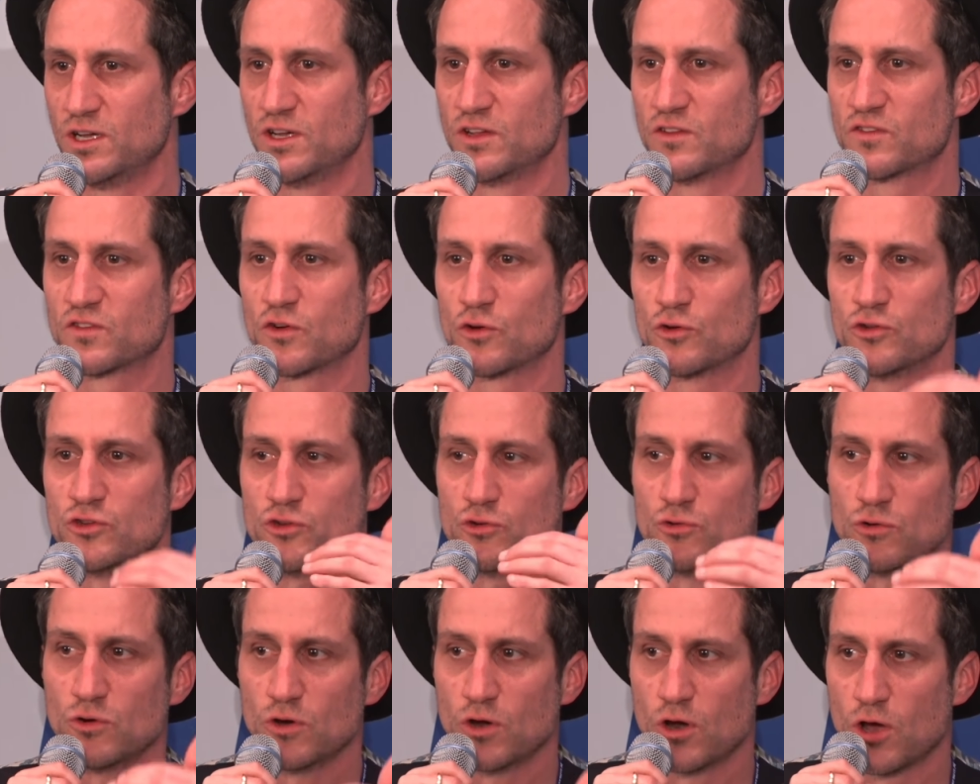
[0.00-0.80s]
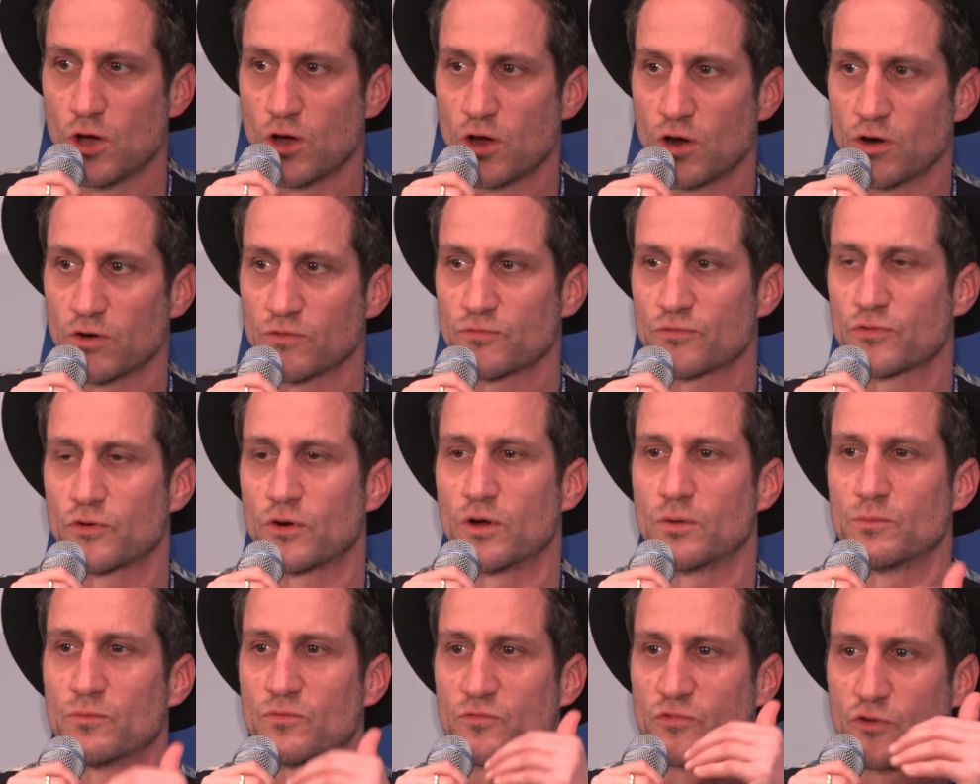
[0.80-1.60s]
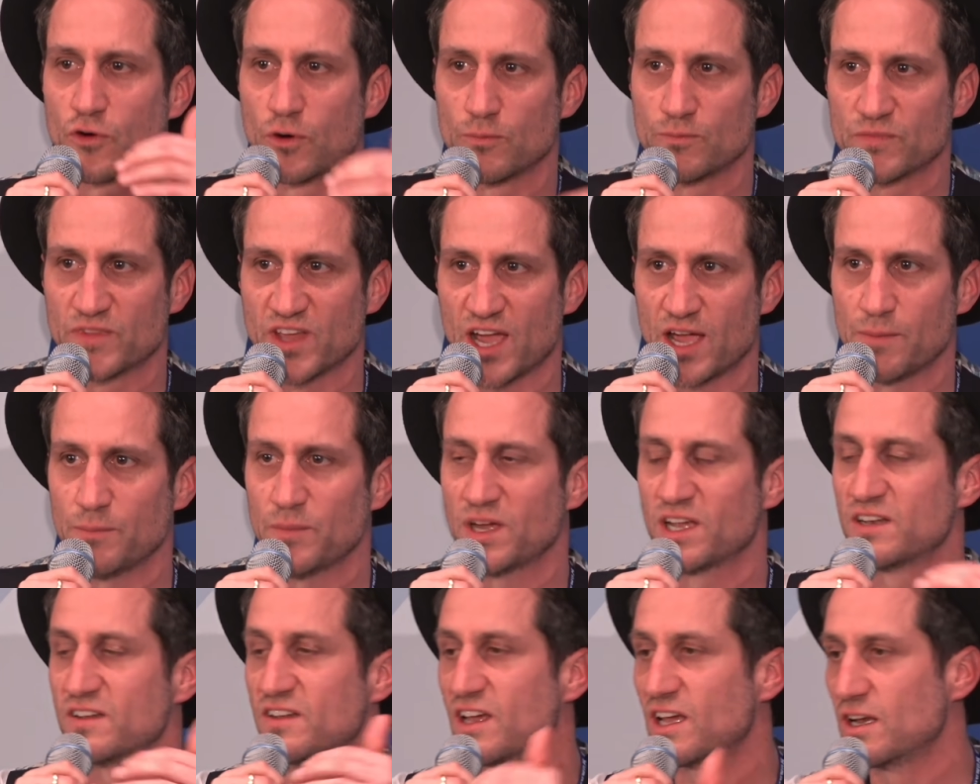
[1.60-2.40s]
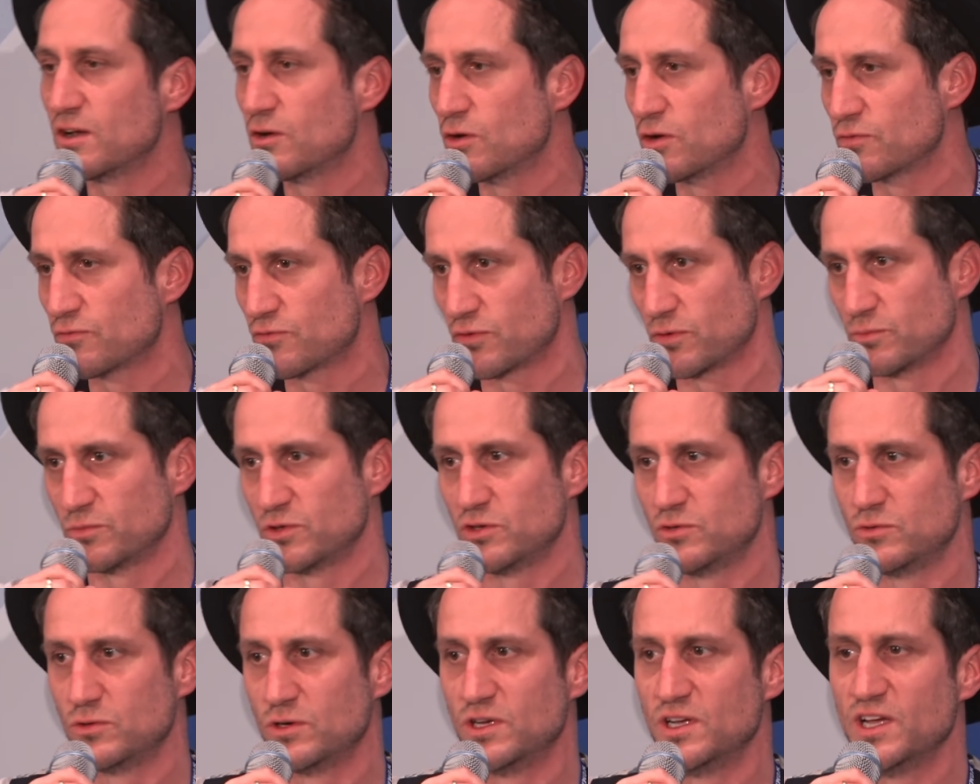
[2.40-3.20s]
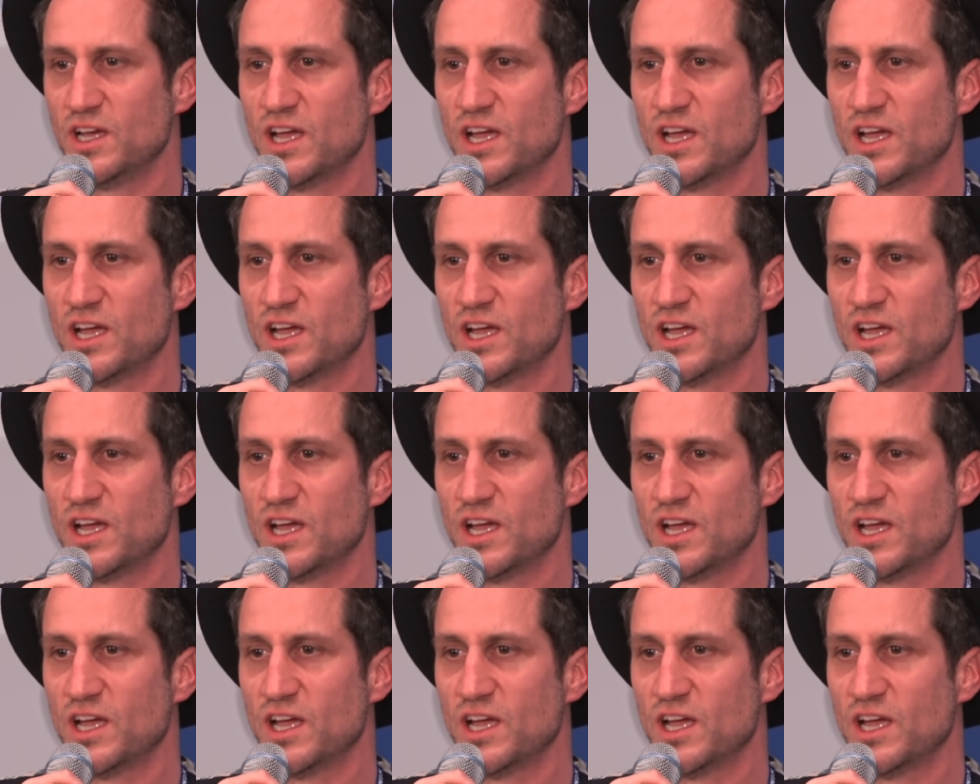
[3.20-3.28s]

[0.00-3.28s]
So you learn from them and they learn from you.